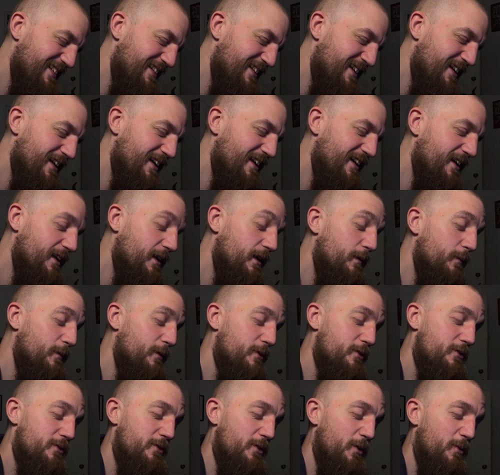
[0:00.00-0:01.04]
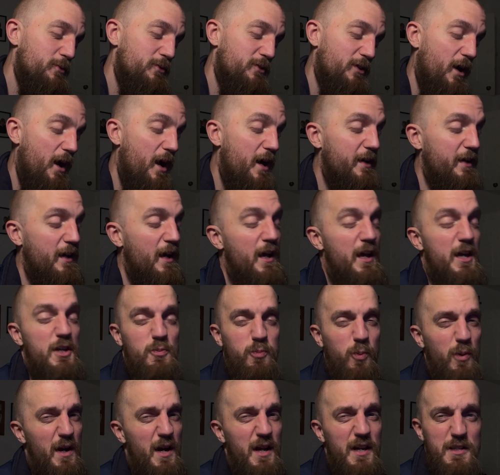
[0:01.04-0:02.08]
I'm so tired.
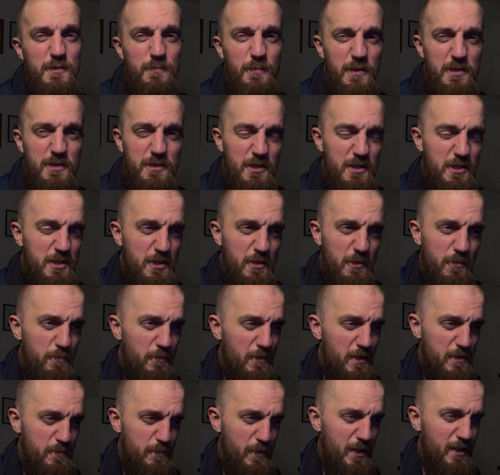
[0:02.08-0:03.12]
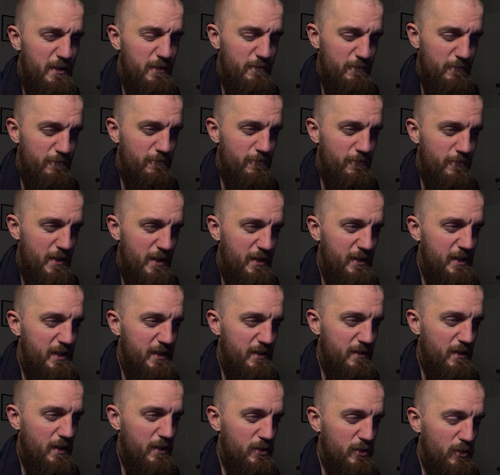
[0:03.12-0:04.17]
It's weird. It's been a
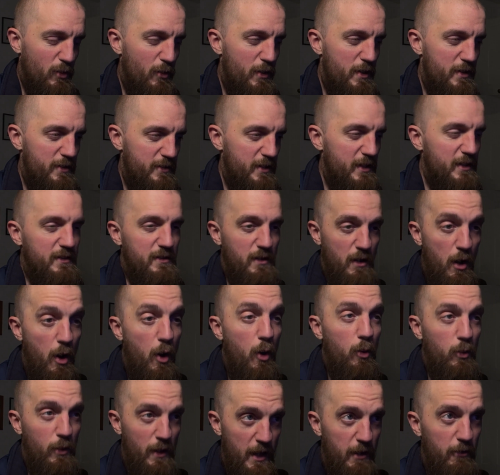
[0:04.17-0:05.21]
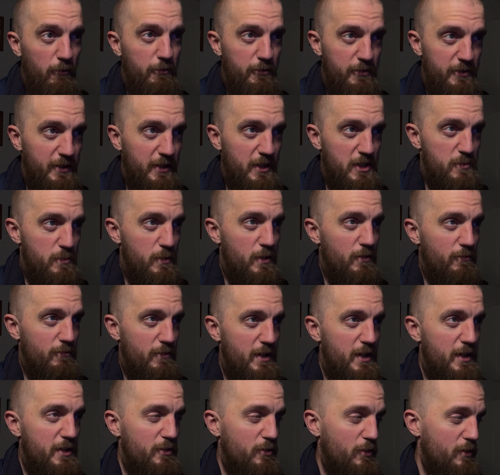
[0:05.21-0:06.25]
really annoying thing. The whole health thing has been a
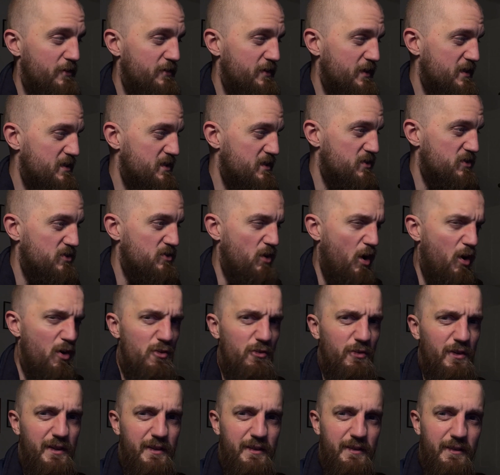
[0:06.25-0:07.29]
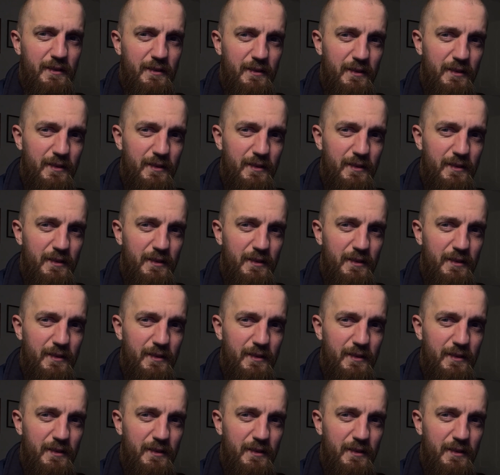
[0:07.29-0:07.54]
really annoying thing since COVID.